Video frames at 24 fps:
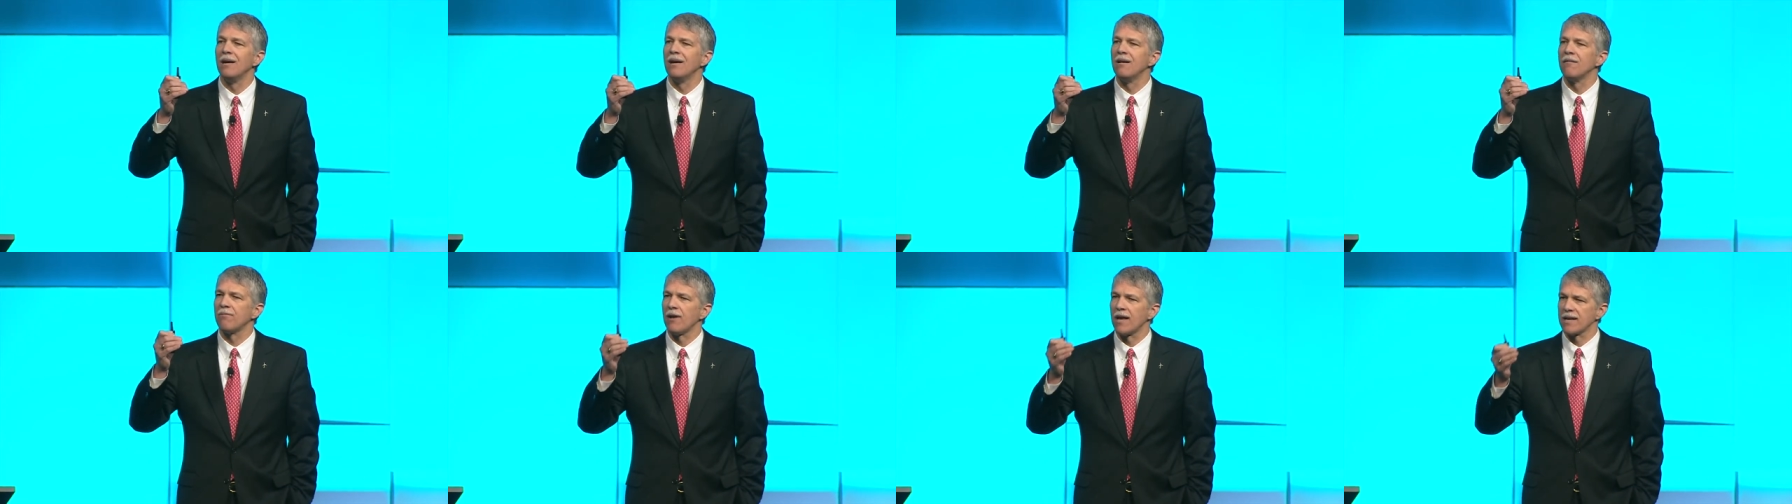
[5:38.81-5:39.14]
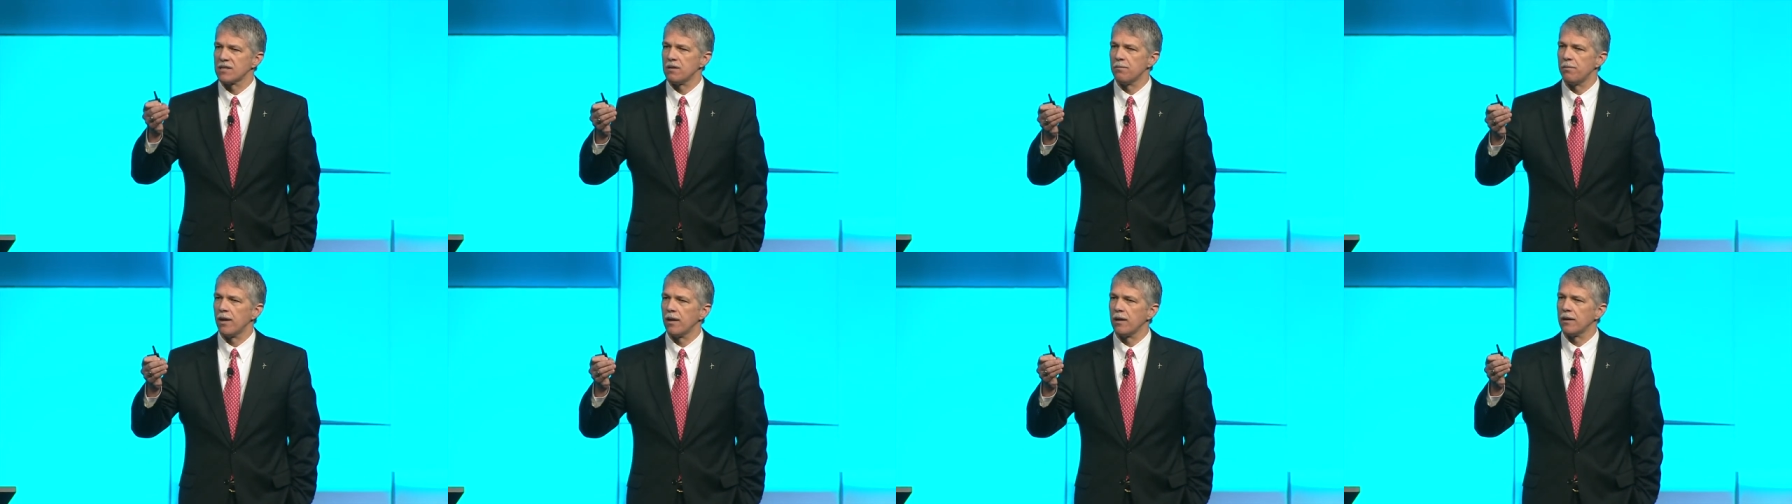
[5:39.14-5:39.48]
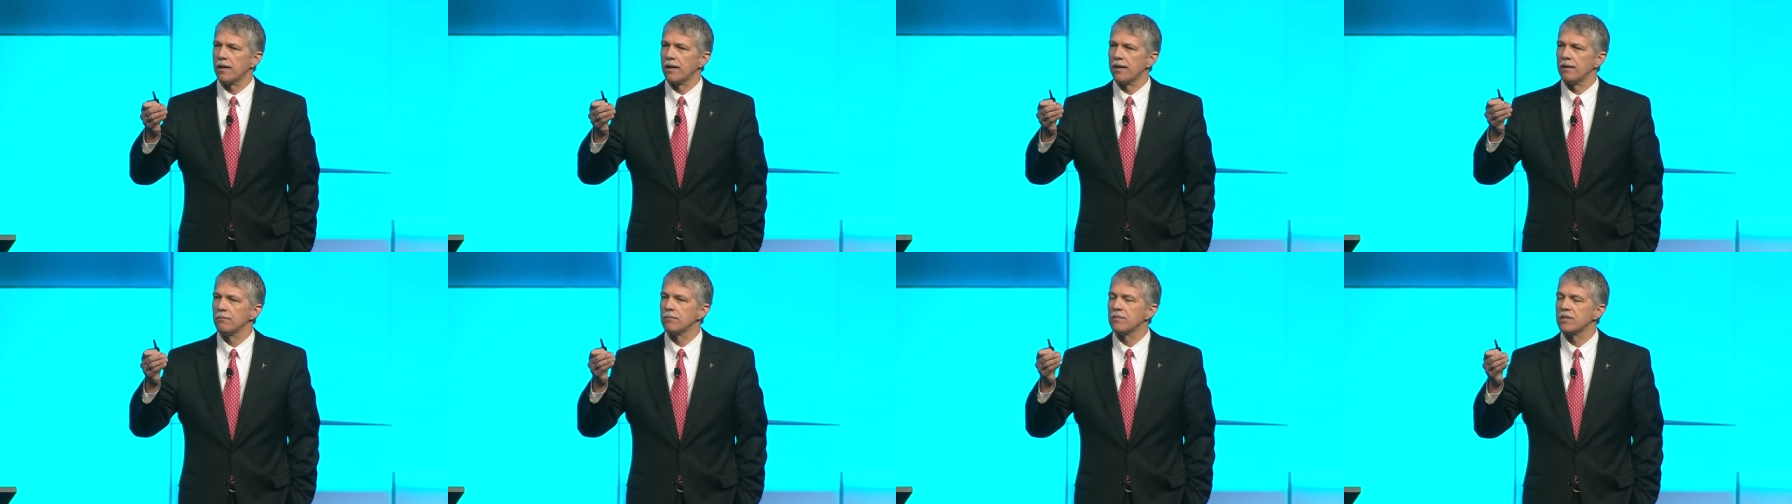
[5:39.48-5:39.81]

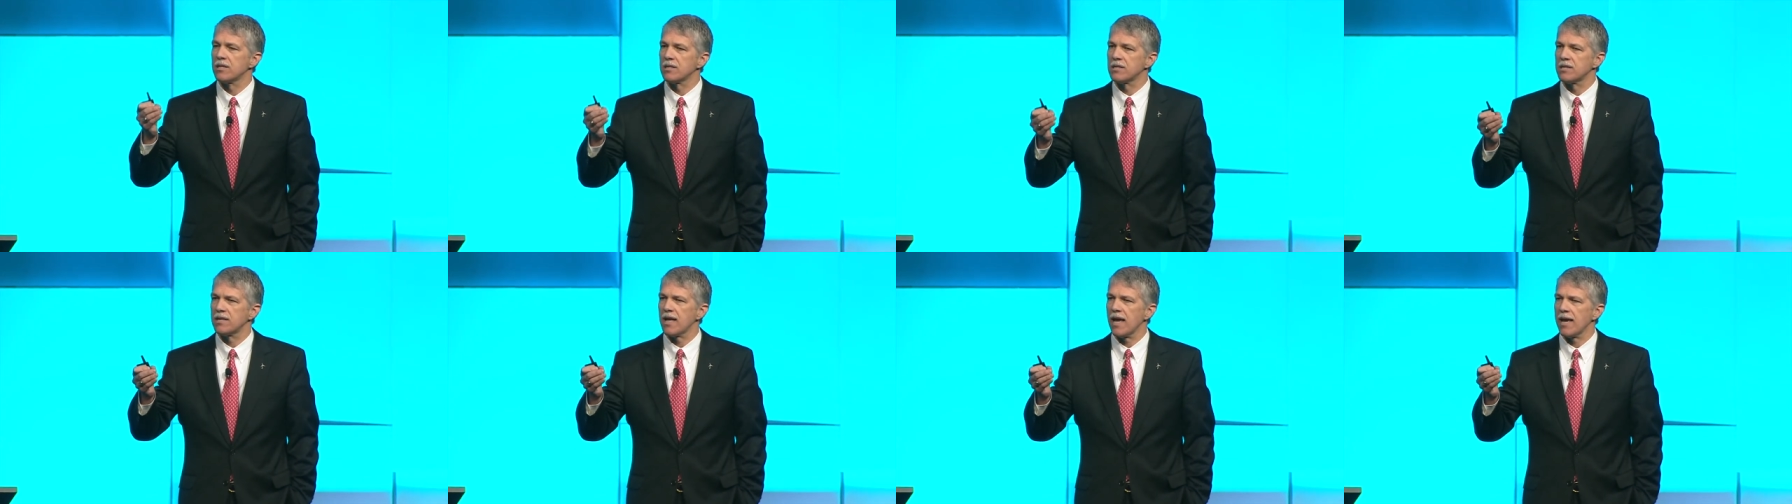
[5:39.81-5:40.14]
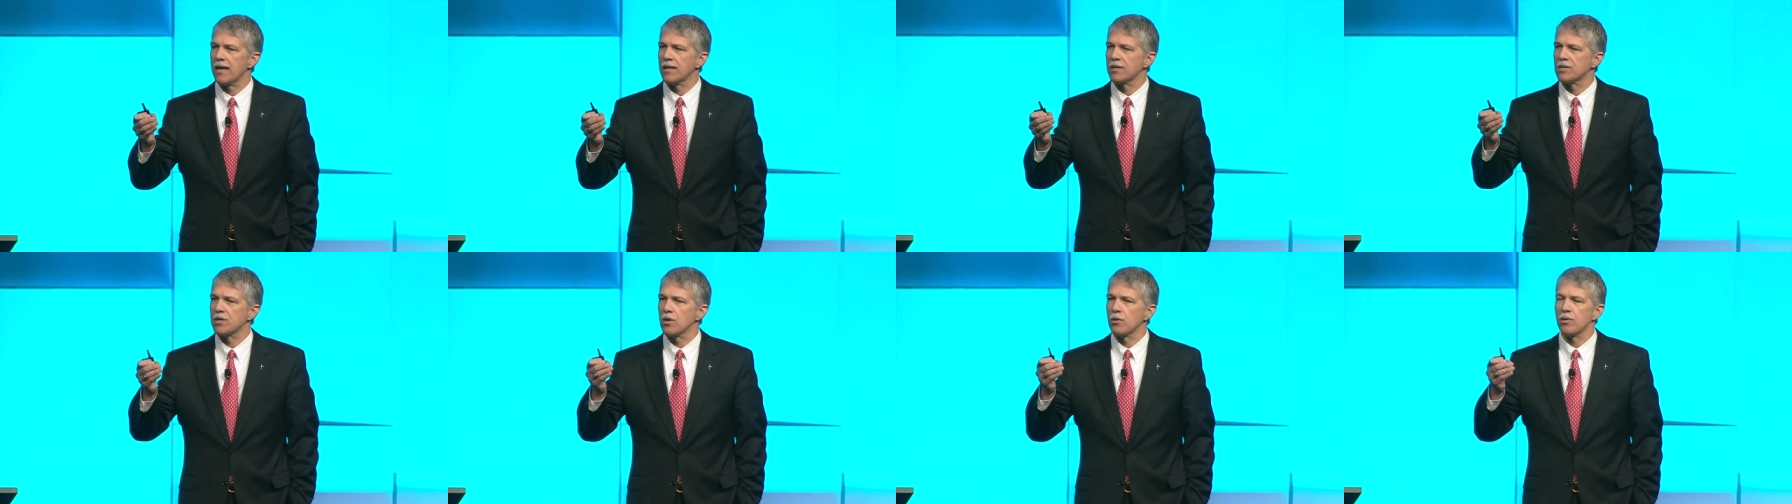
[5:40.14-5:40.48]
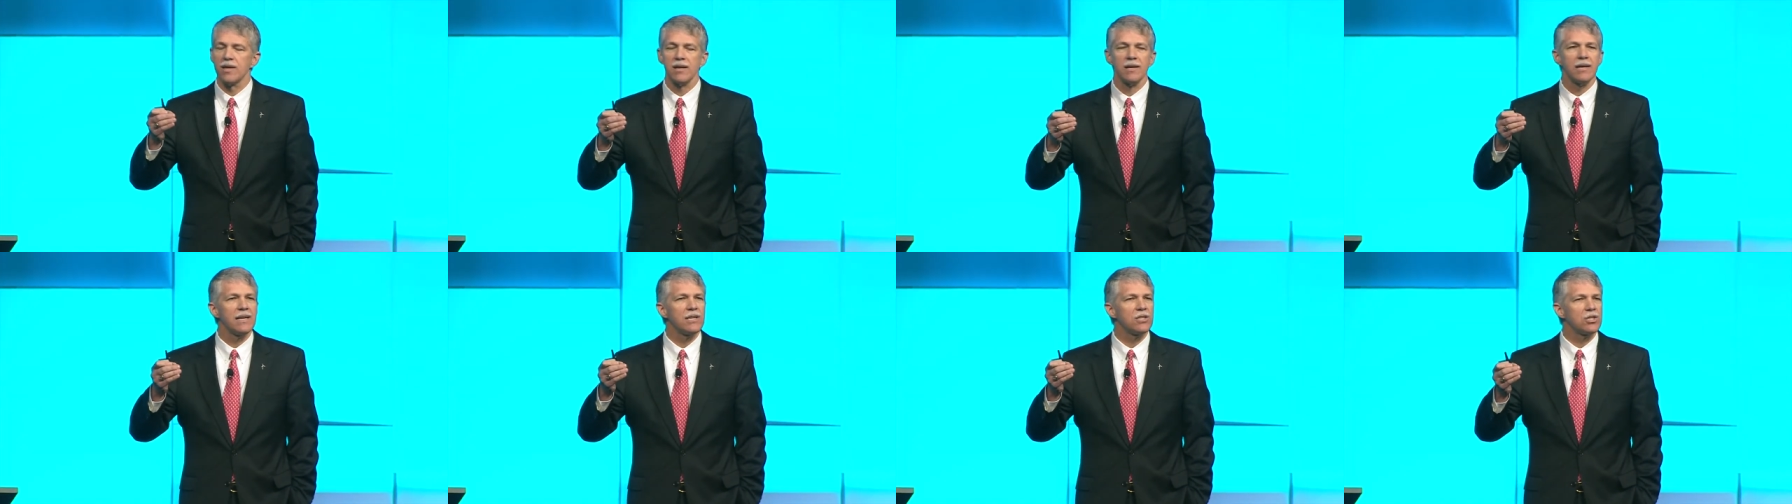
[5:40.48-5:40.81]
flexibility to states so
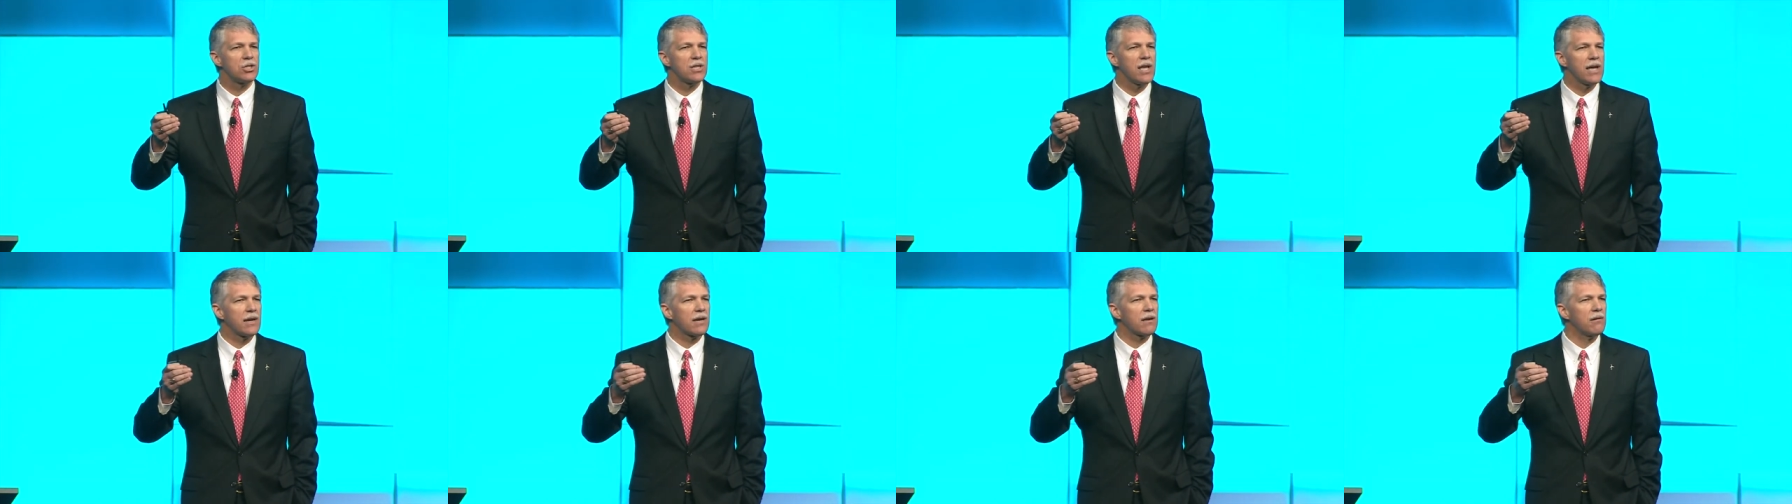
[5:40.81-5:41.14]
that each state